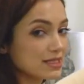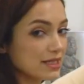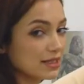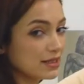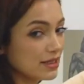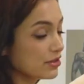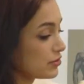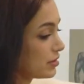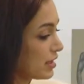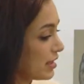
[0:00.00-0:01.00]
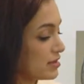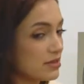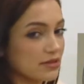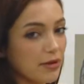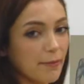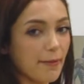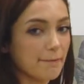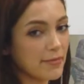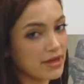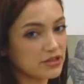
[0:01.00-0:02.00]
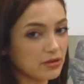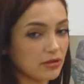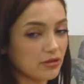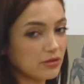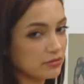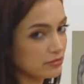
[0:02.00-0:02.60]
not that you will get some metal